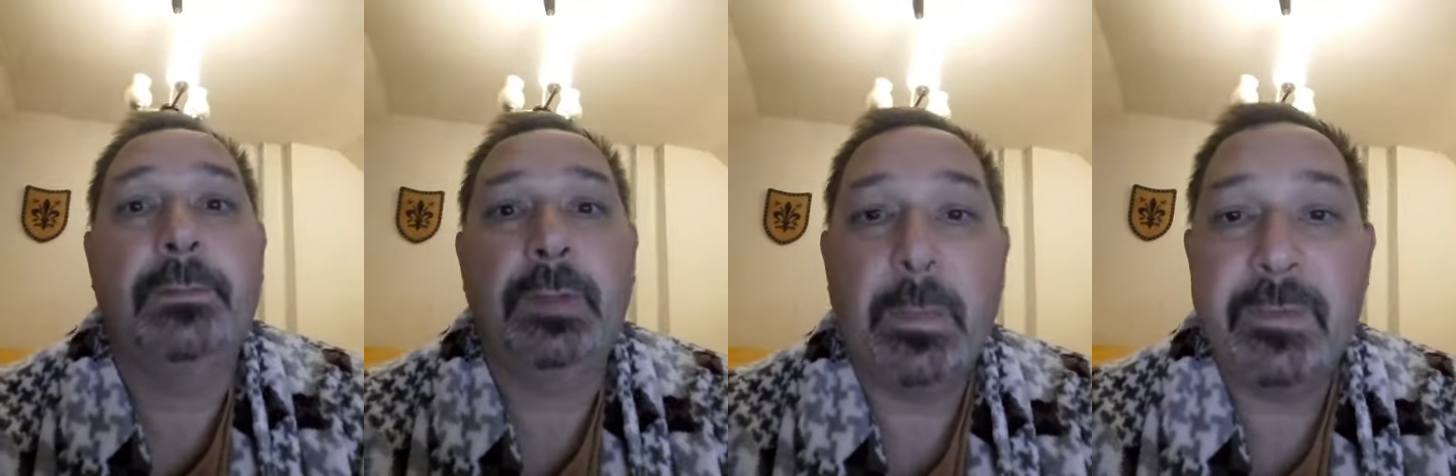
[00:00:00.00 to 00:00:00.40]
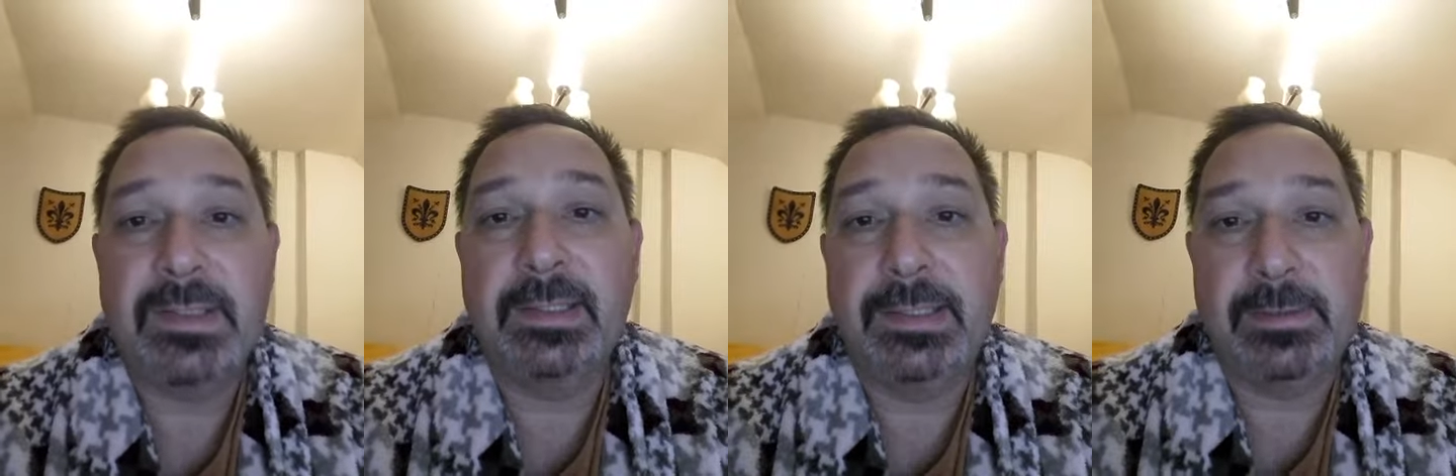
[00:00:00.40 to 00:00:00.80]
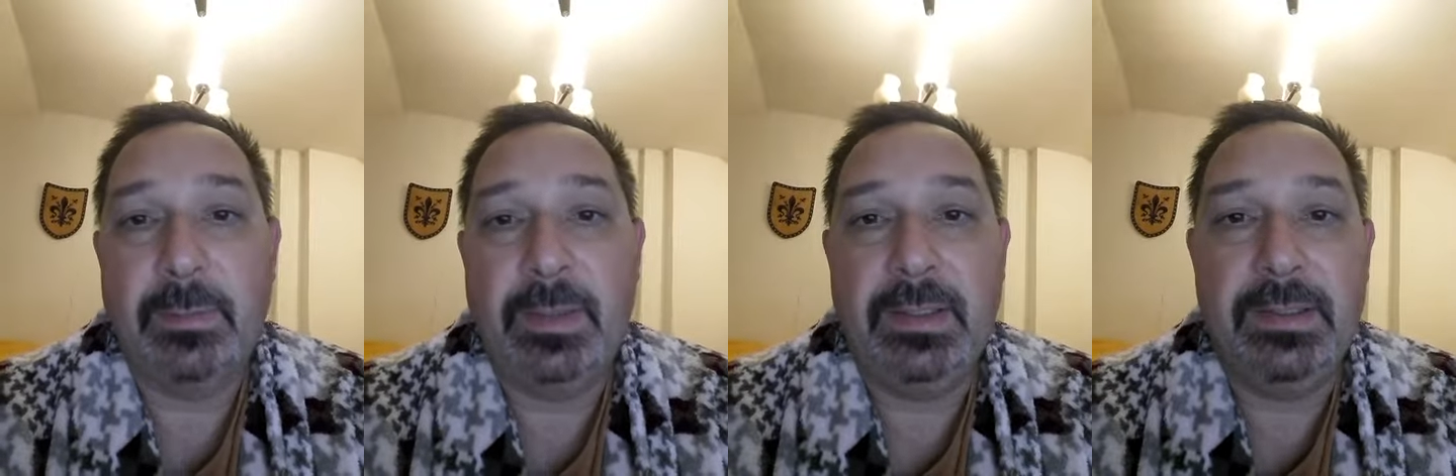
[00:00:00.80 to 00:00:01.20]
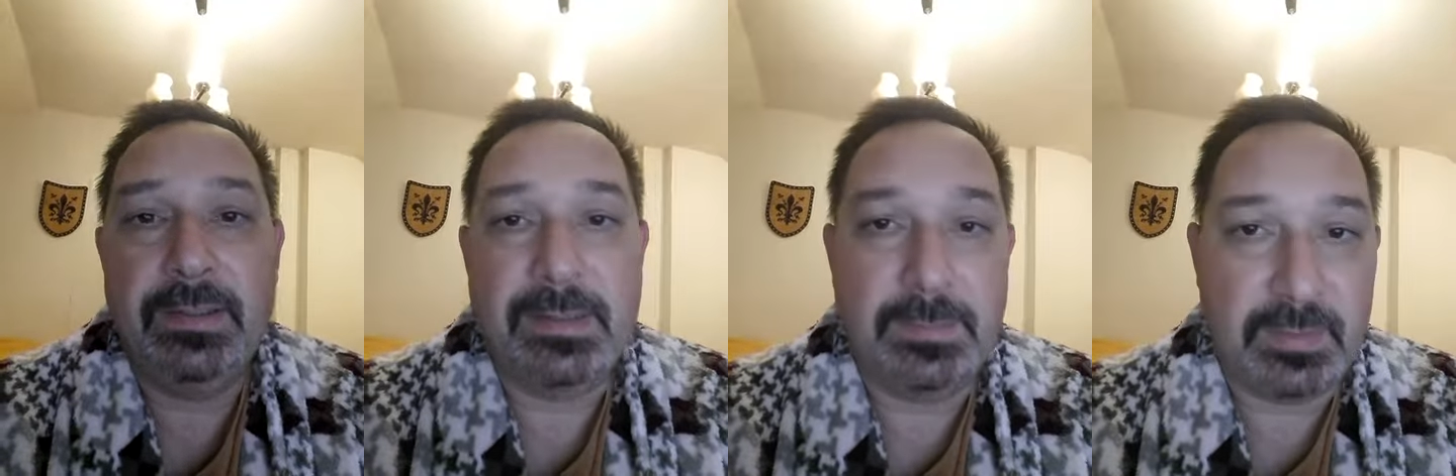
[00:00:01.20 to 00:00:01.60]
obviously it has to be in
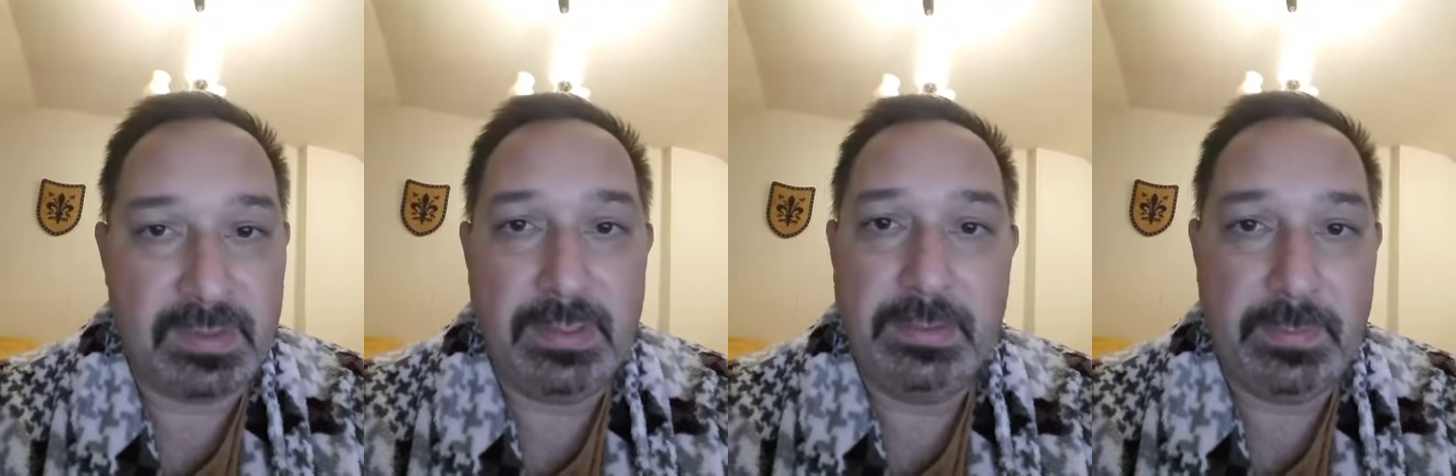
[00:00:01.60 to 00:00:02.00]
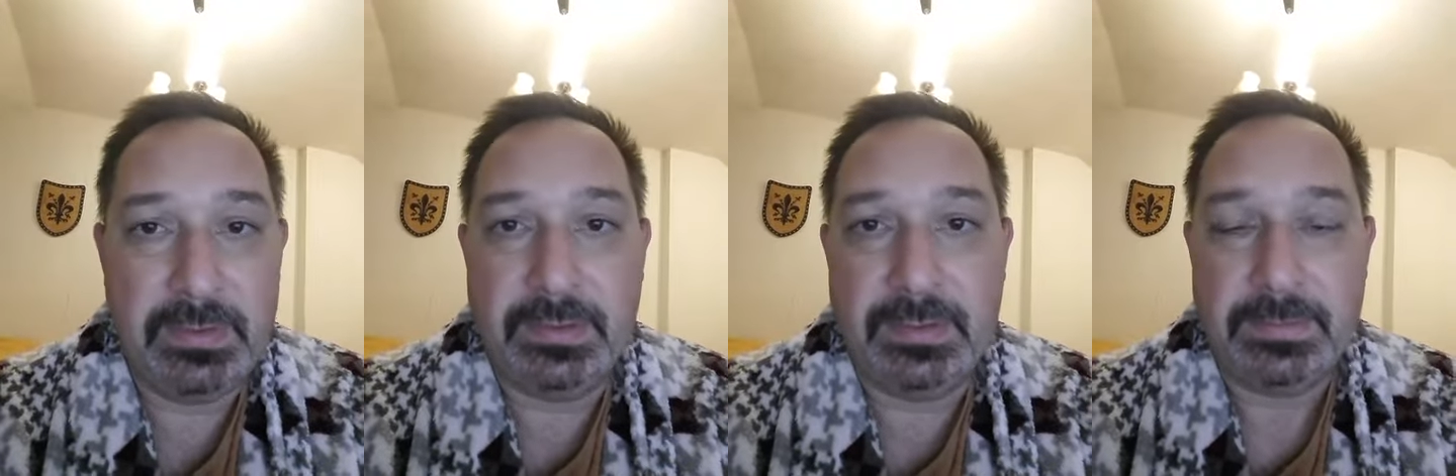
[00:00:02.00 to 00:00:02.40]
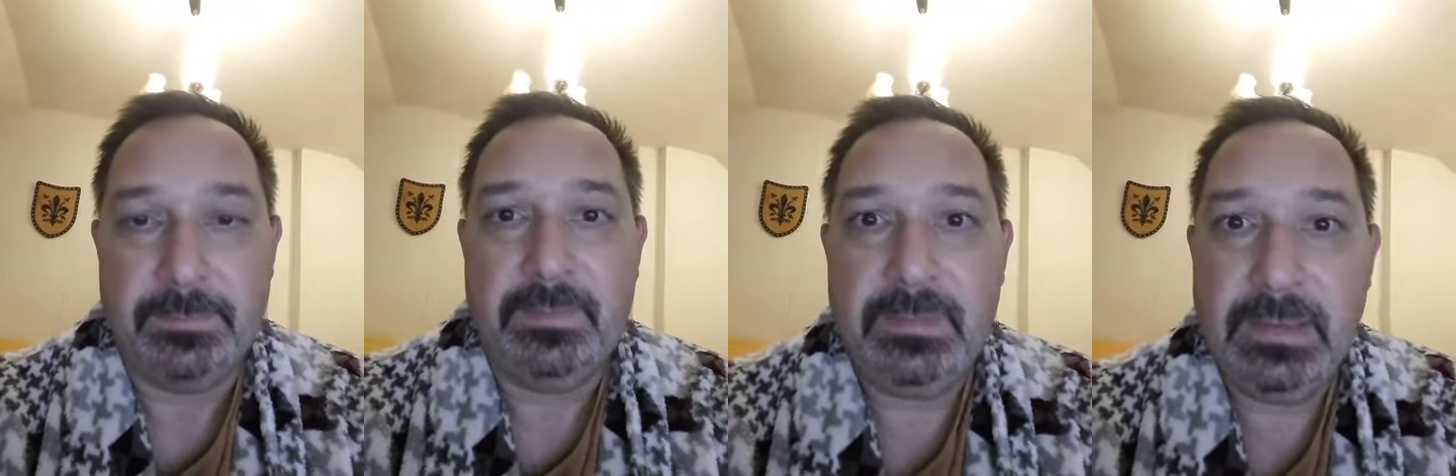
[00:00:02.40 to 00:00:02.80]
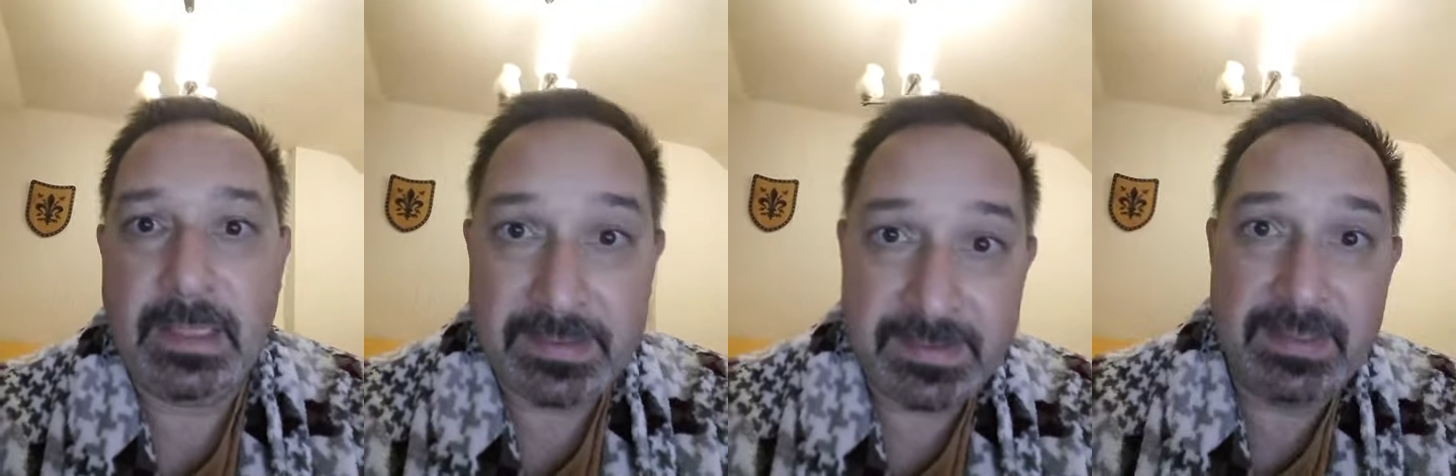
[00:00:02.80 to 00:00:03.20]
some society where internet
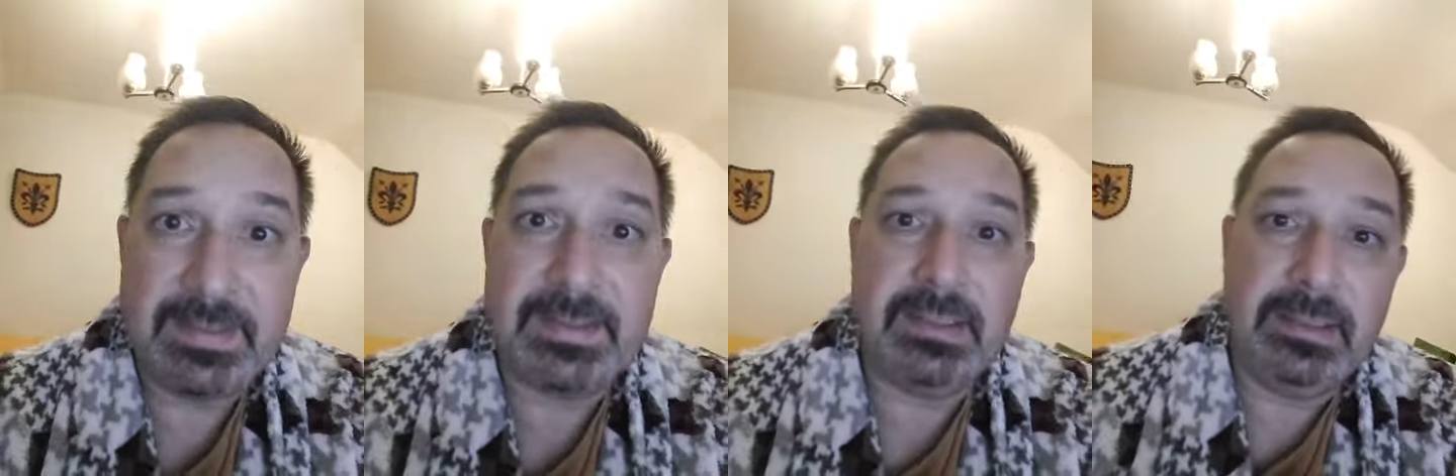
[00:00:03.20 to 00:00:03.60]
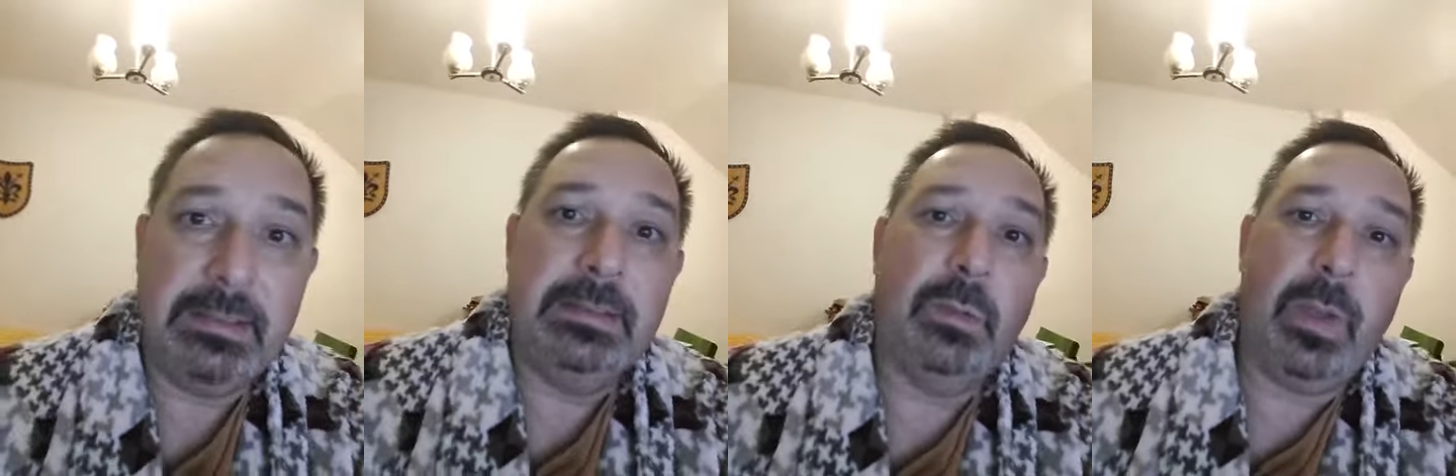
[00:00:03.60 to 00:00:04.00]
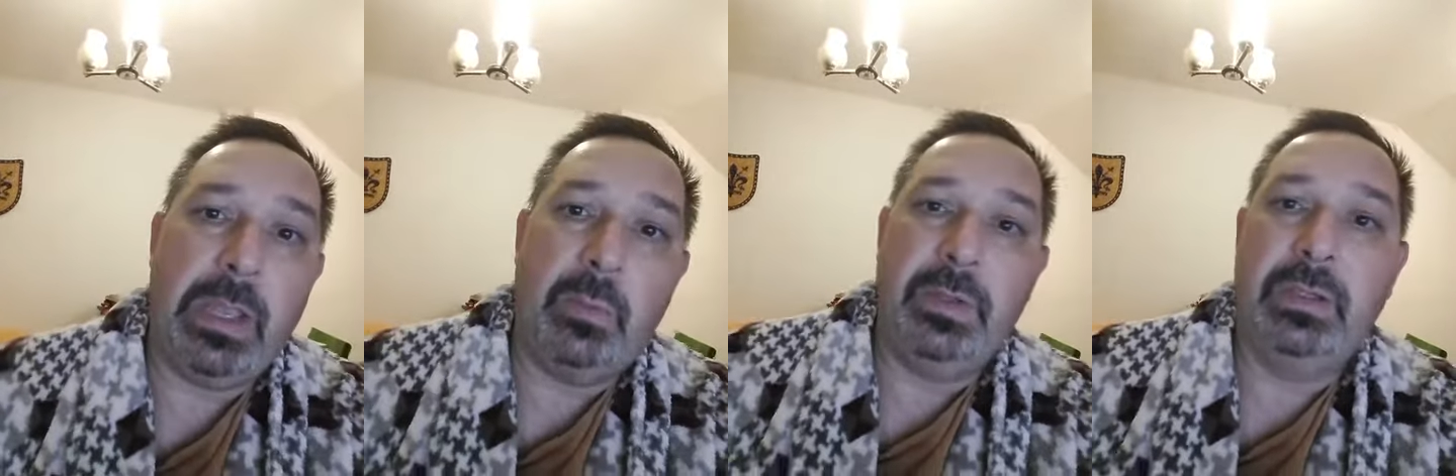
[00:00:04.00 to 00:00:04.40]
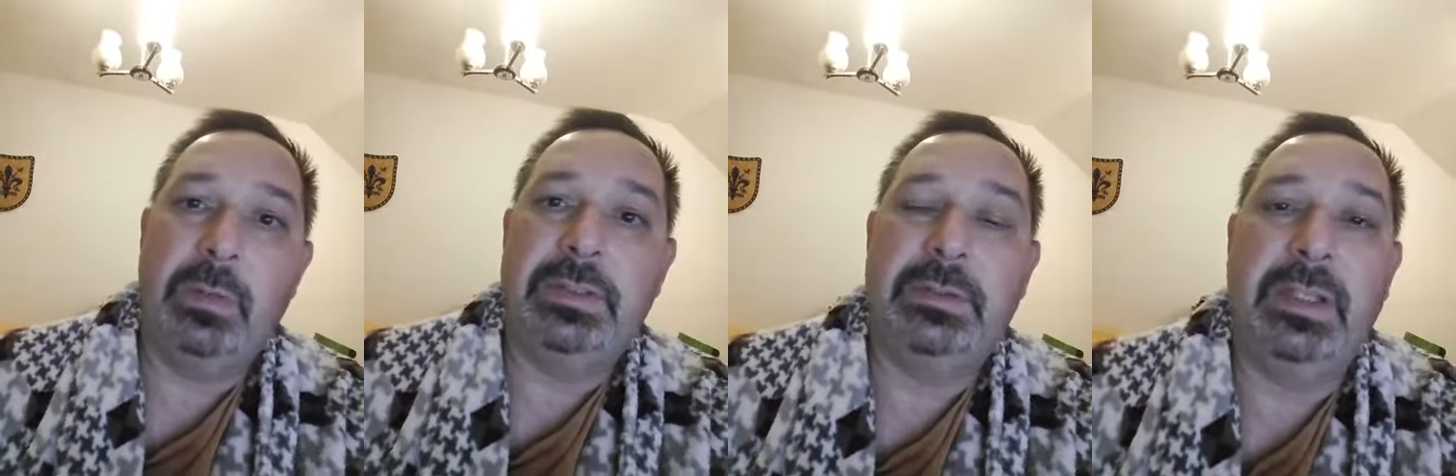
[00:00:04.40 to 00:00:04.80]
exists in the way we know
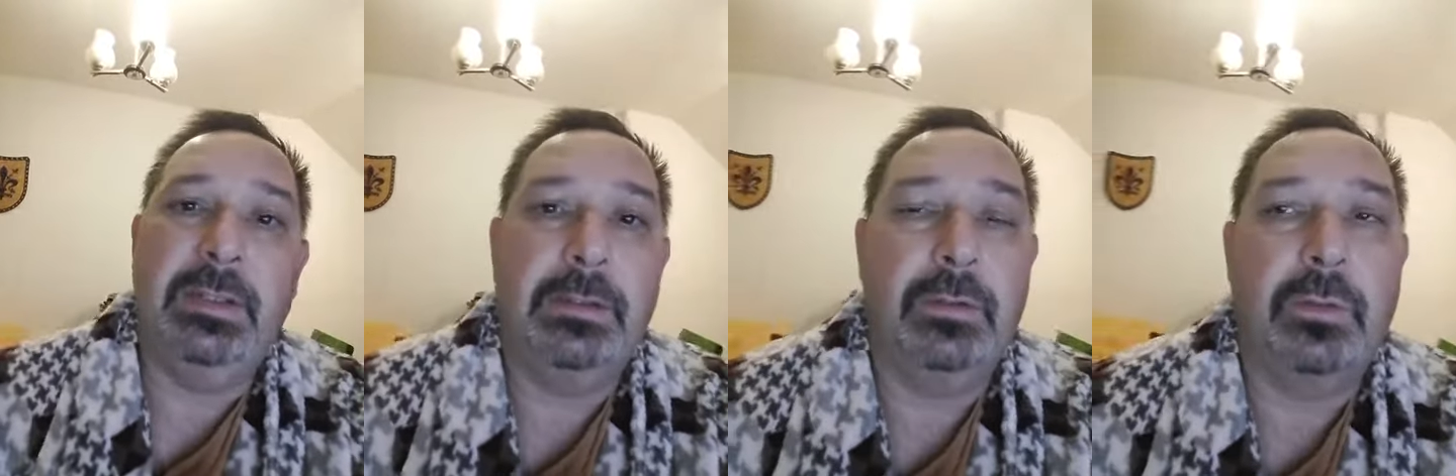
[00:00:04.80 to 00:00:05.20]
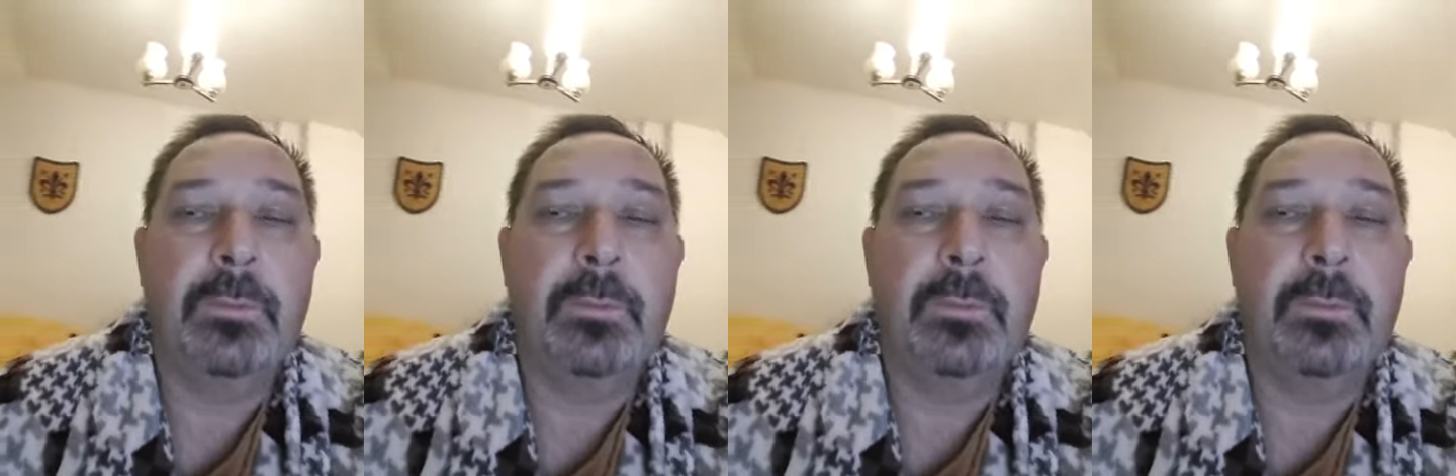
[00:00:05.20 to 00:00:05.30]
it today,